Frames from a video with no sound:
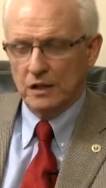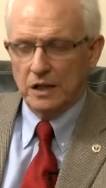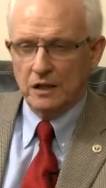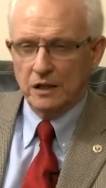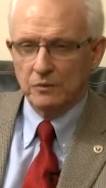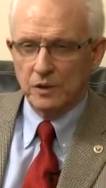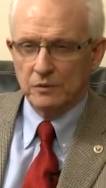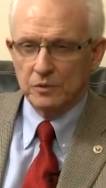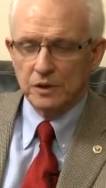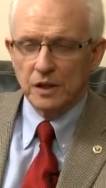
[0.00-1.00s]
I, I
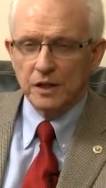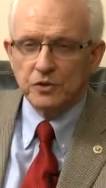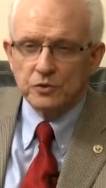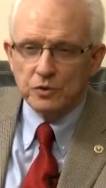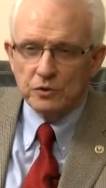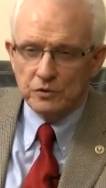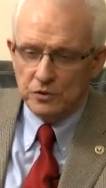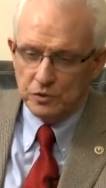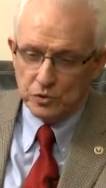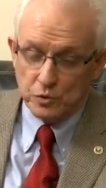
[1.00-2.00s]
wouldn't like to
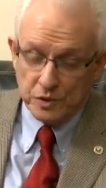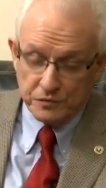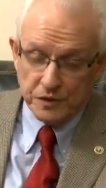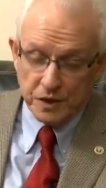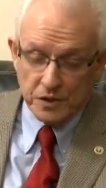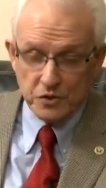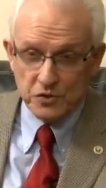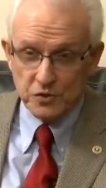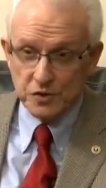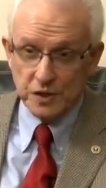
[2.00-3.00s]
use
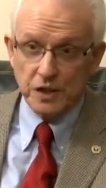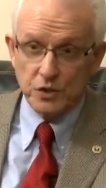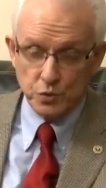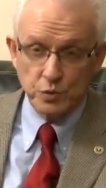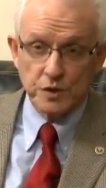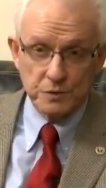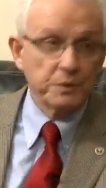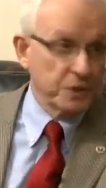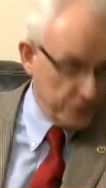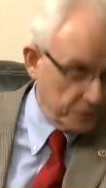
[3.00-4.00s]
qualifications to say it's worse,
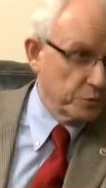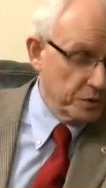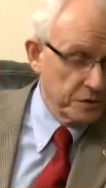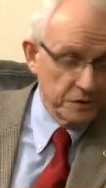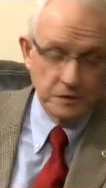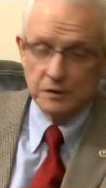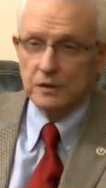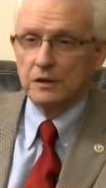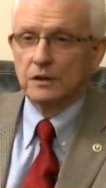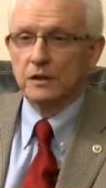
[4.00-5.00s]
but it is worse.
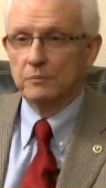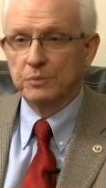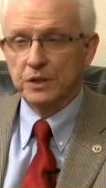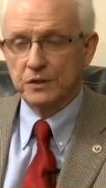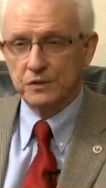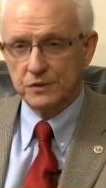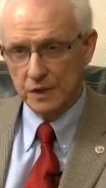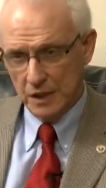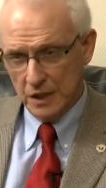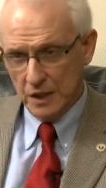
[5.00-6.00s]
Uh, because
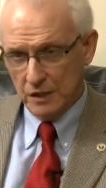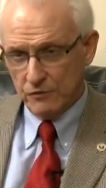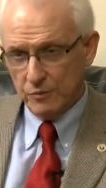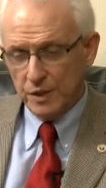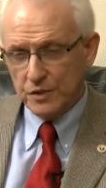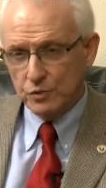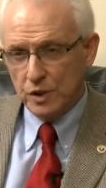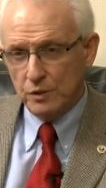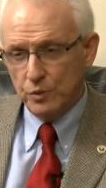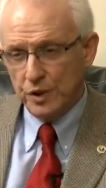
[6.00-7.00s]
from
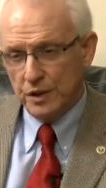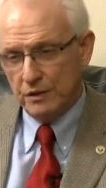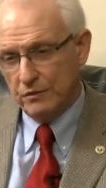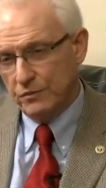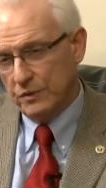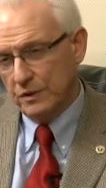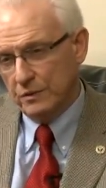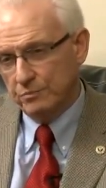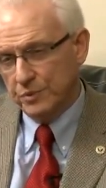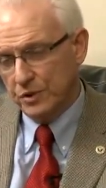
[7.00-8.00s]
Venezuela, we have
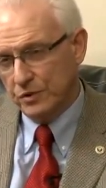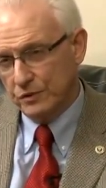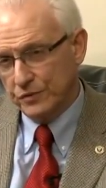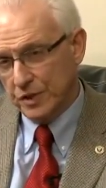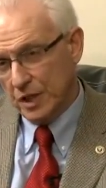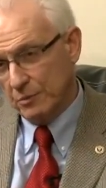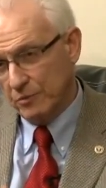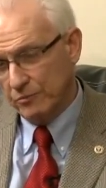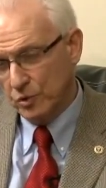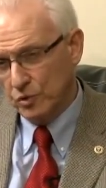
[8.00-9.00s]
a period of time
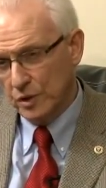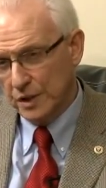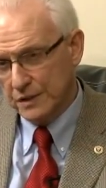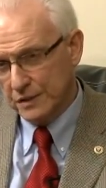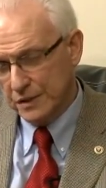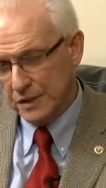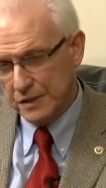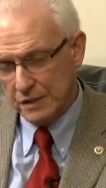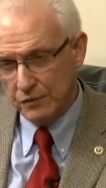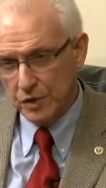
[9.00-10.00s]
of more or less six,
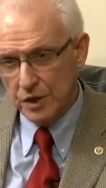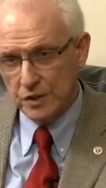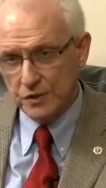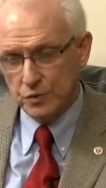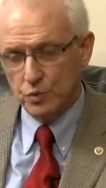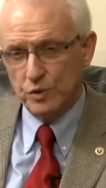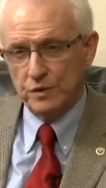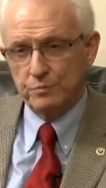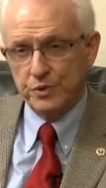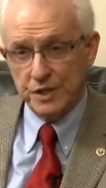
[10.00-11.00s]
seven years where
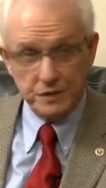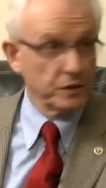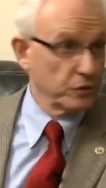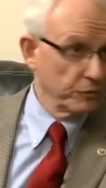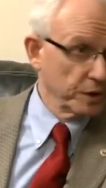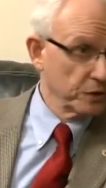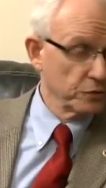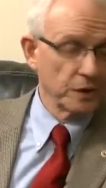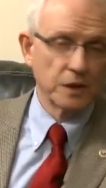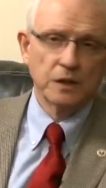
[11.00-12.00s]
the president of
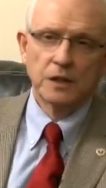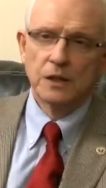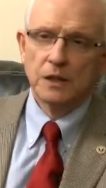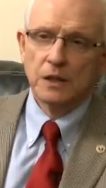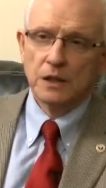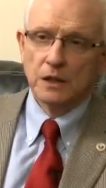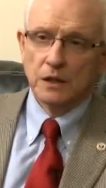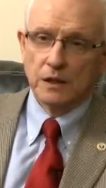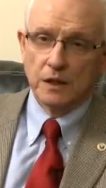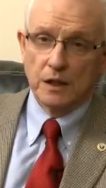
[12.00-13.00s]
Venezuela
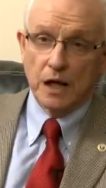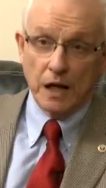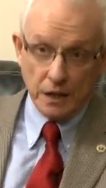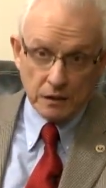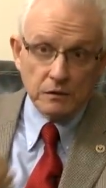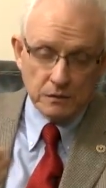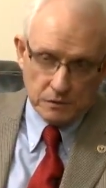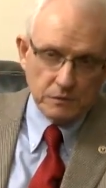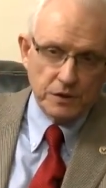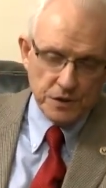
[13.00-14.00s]
uh, and
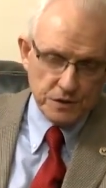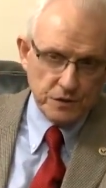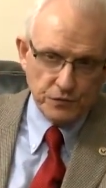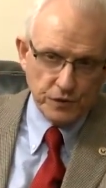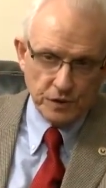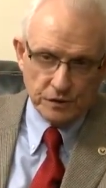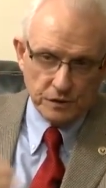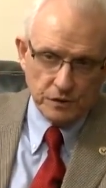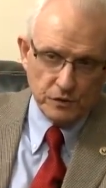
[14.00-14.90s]
his different uh,